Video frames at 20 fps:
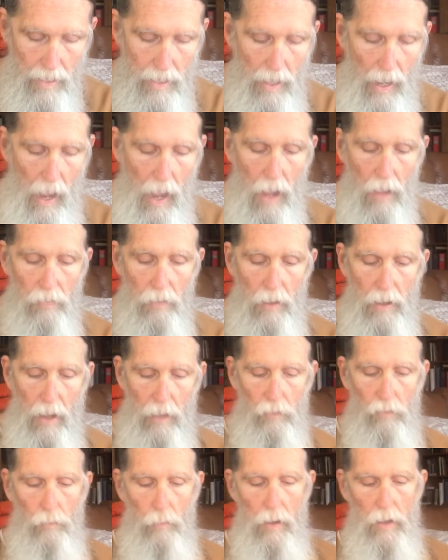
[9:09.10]
And the
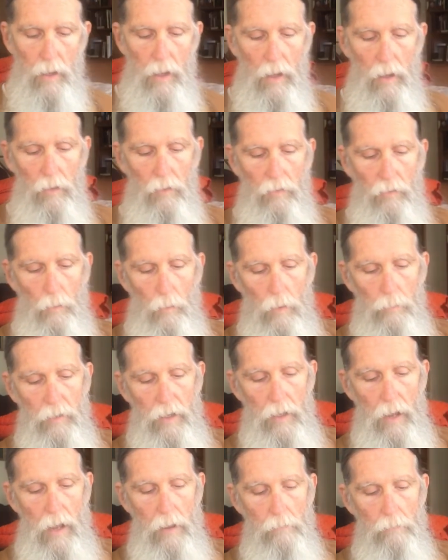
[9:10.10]
next one is a
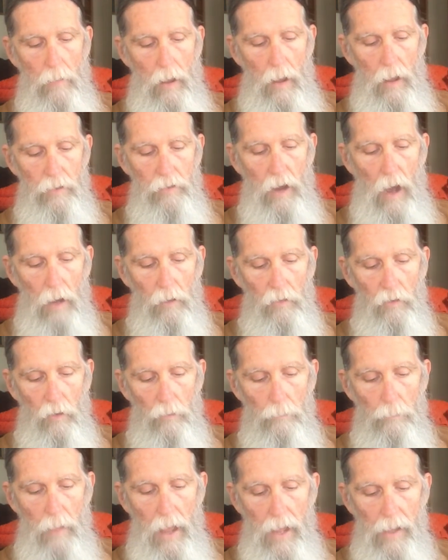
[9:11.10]
woman named Dr.
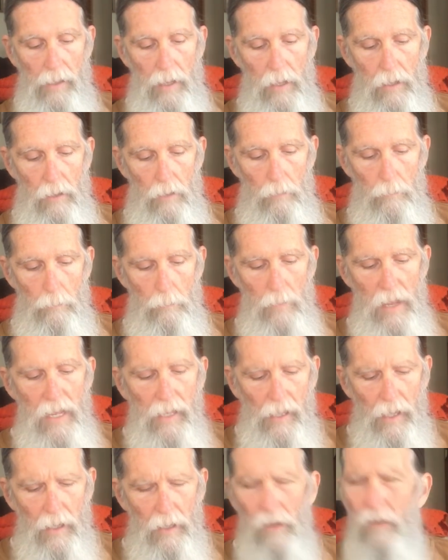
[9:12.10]

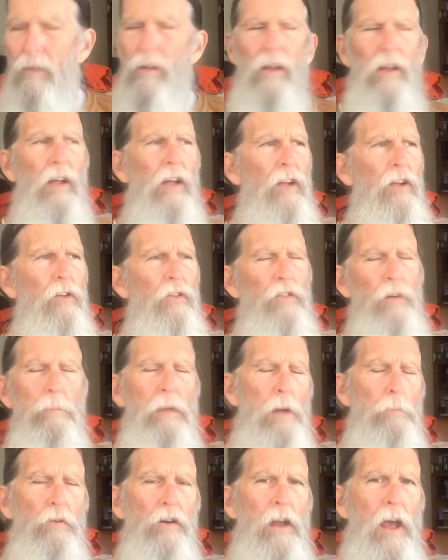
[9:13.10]
Megan.
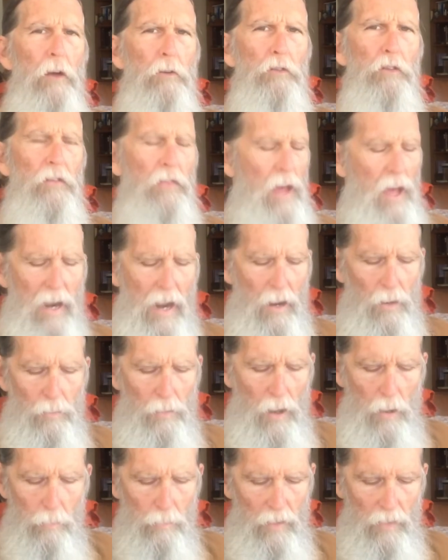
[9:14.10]
Somebody pronounced it that, I don't
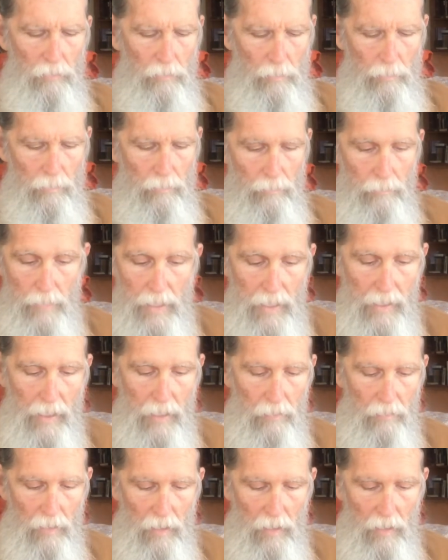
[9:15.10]
know, but it's Megan,